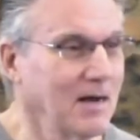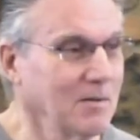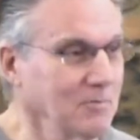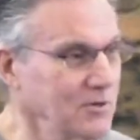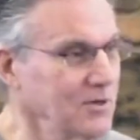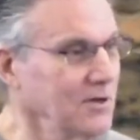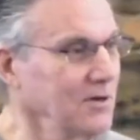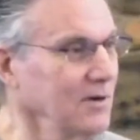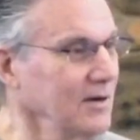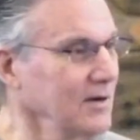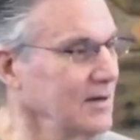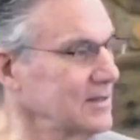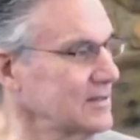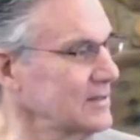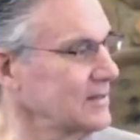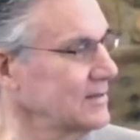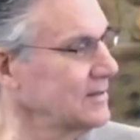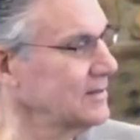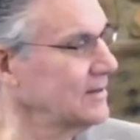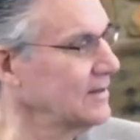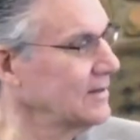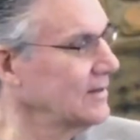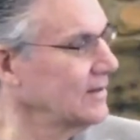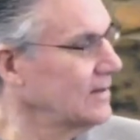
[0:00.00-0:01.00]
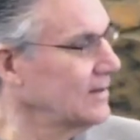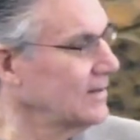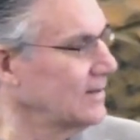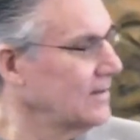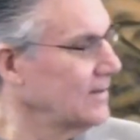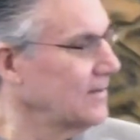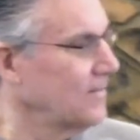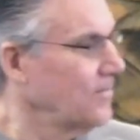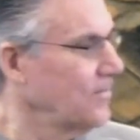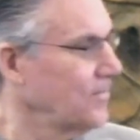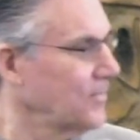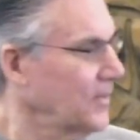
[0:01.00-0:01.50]
I'm serious.
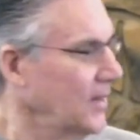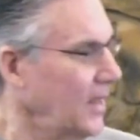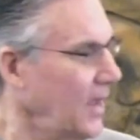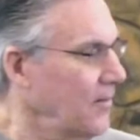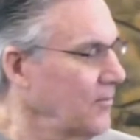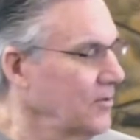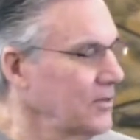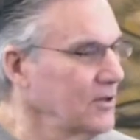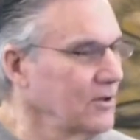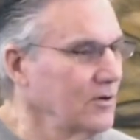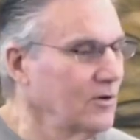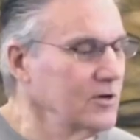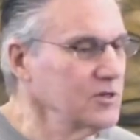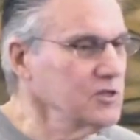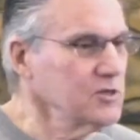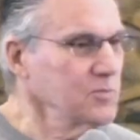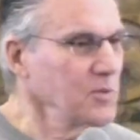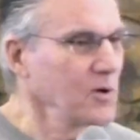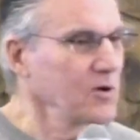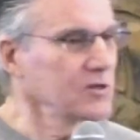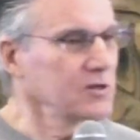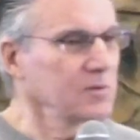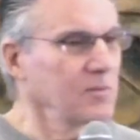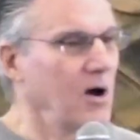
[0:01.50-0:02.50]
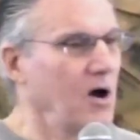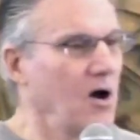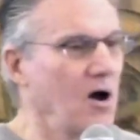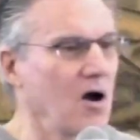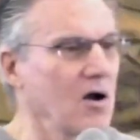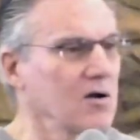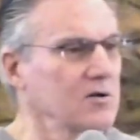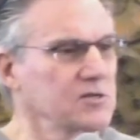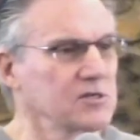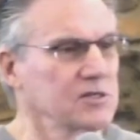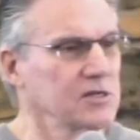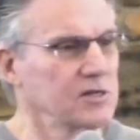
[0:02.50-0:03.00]
And when the Lord spoke to my
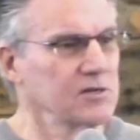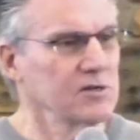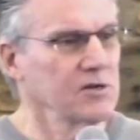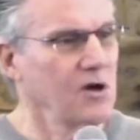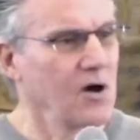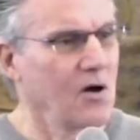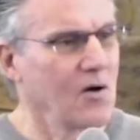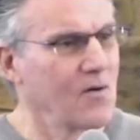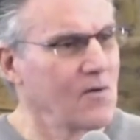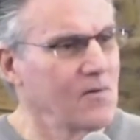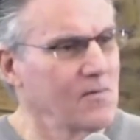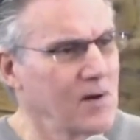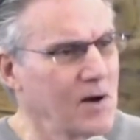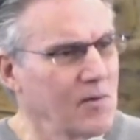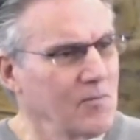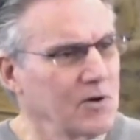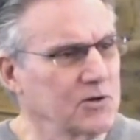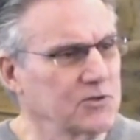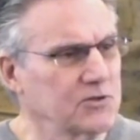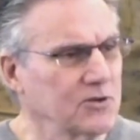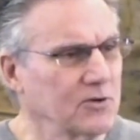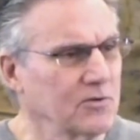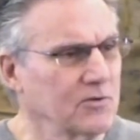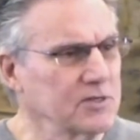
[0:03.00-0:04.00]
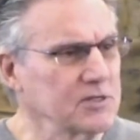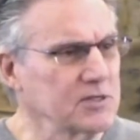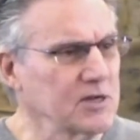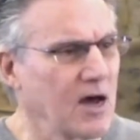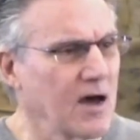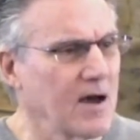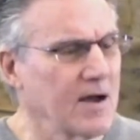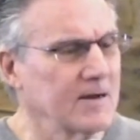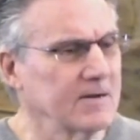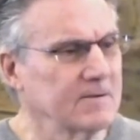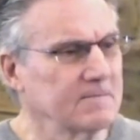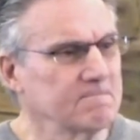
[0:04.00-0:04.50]
heart and said, No, I want you to
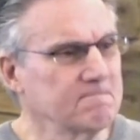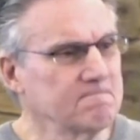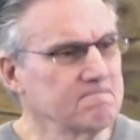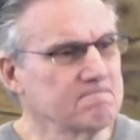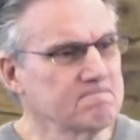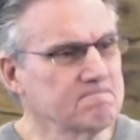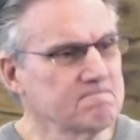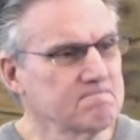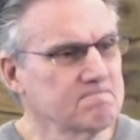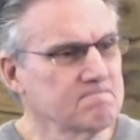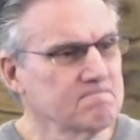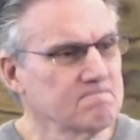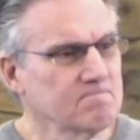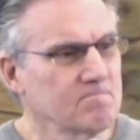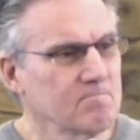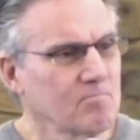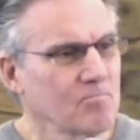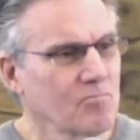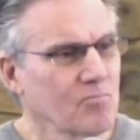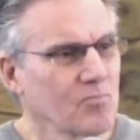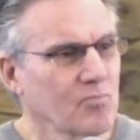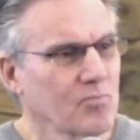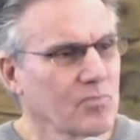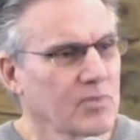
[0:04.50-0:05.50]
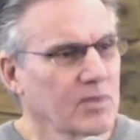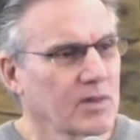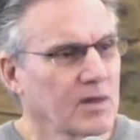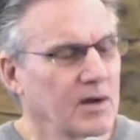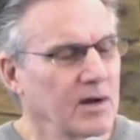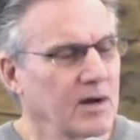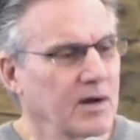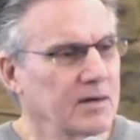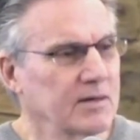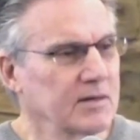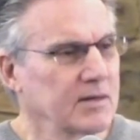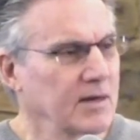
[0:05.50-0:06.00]
resign,
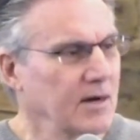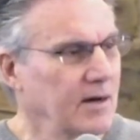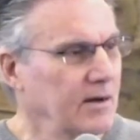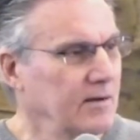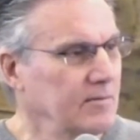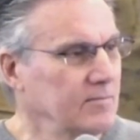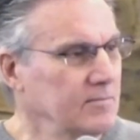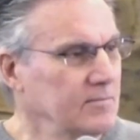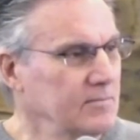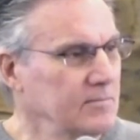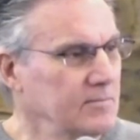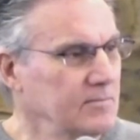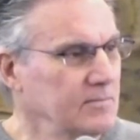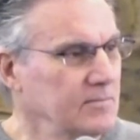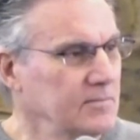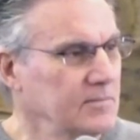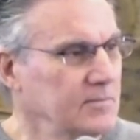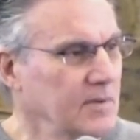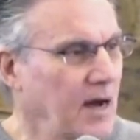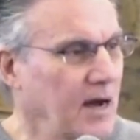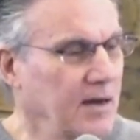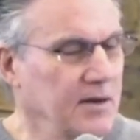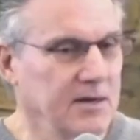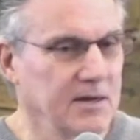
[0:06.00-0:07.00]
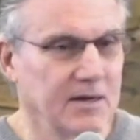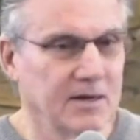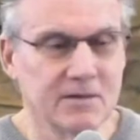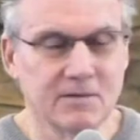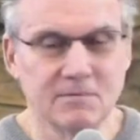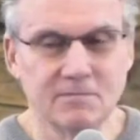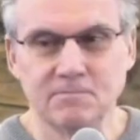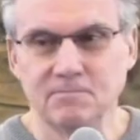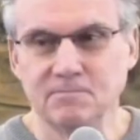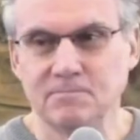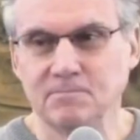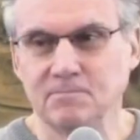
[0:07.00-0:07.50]
and um, I
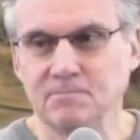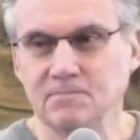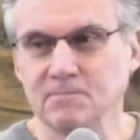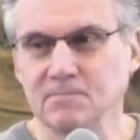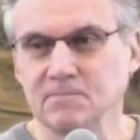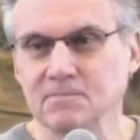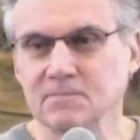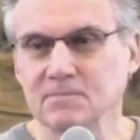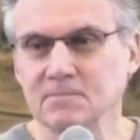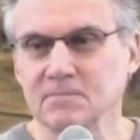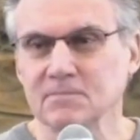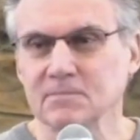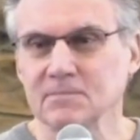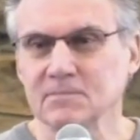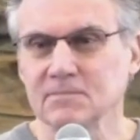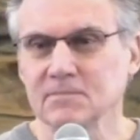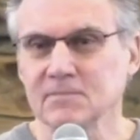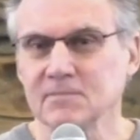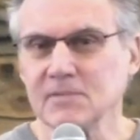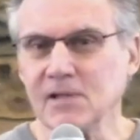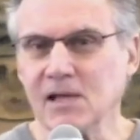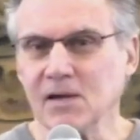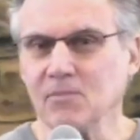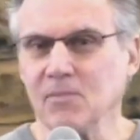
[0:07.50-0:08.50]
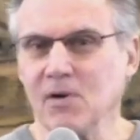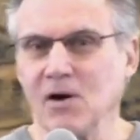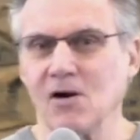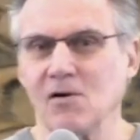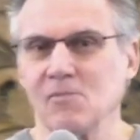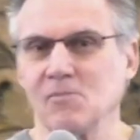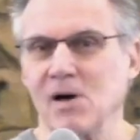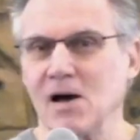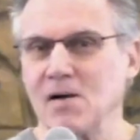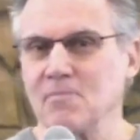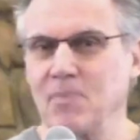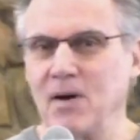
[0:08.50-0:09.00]
did. And
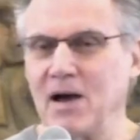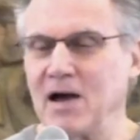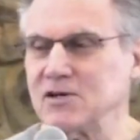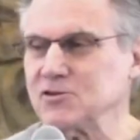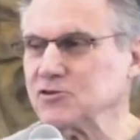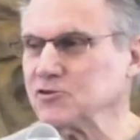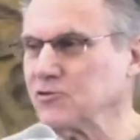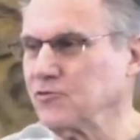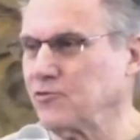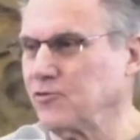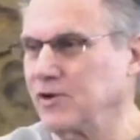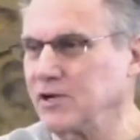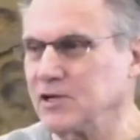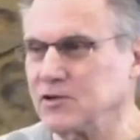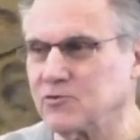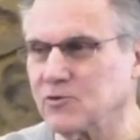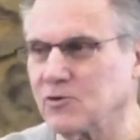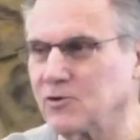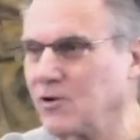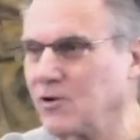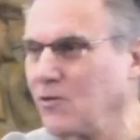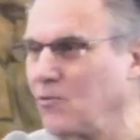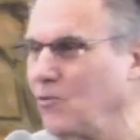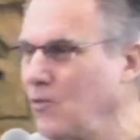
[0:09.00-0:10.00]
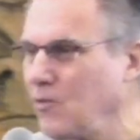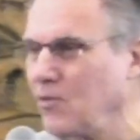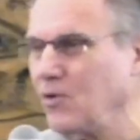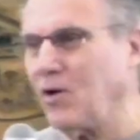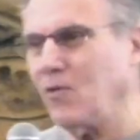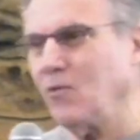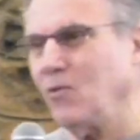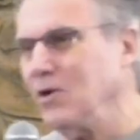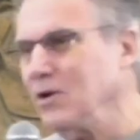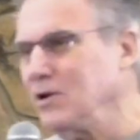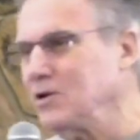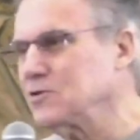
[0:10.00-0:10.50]
my, my, pastor friends were,
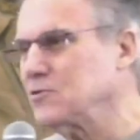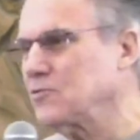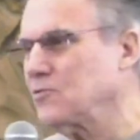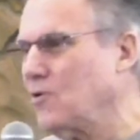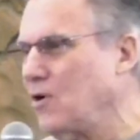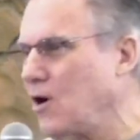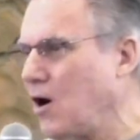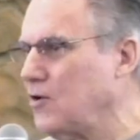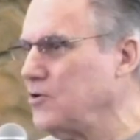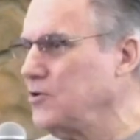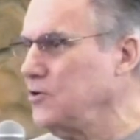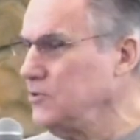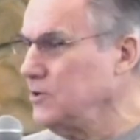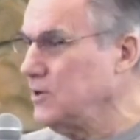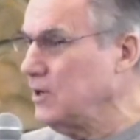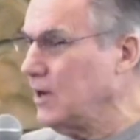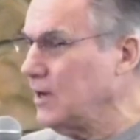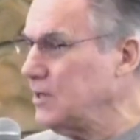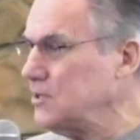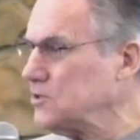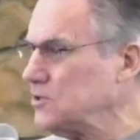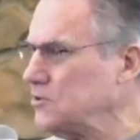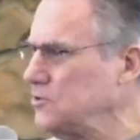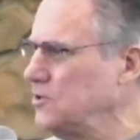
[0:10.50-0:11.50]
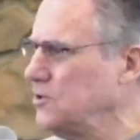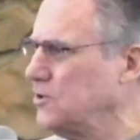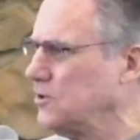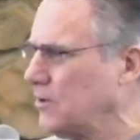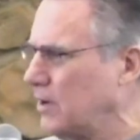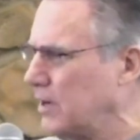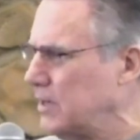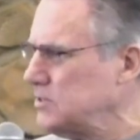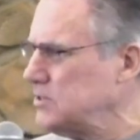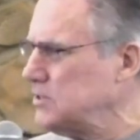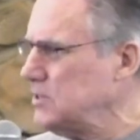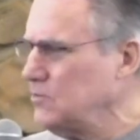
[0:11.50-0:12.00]
What is wrong? Are you
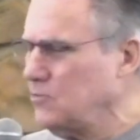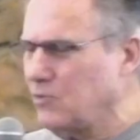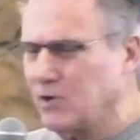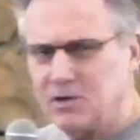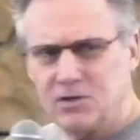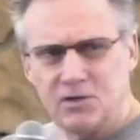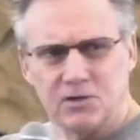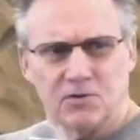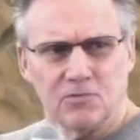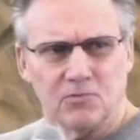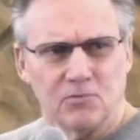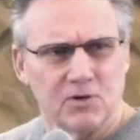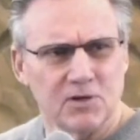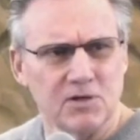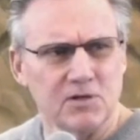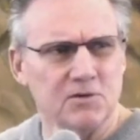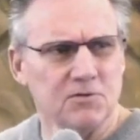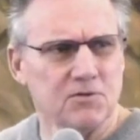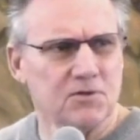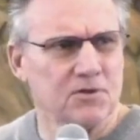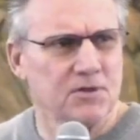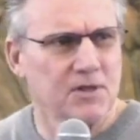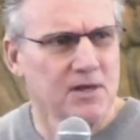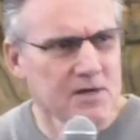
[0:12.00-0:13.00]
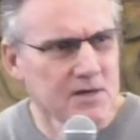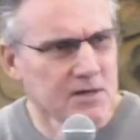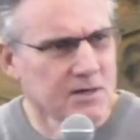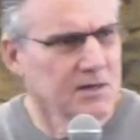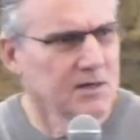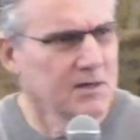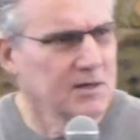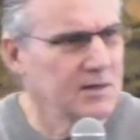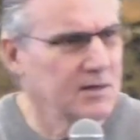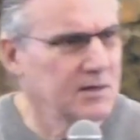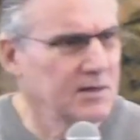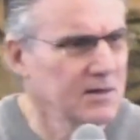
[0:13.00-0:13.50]
crazy? What are you, what are you
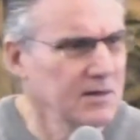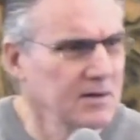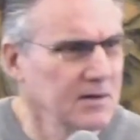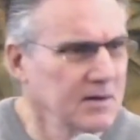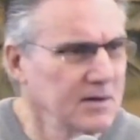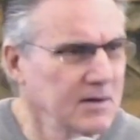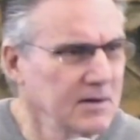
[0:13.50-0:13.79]
thinking?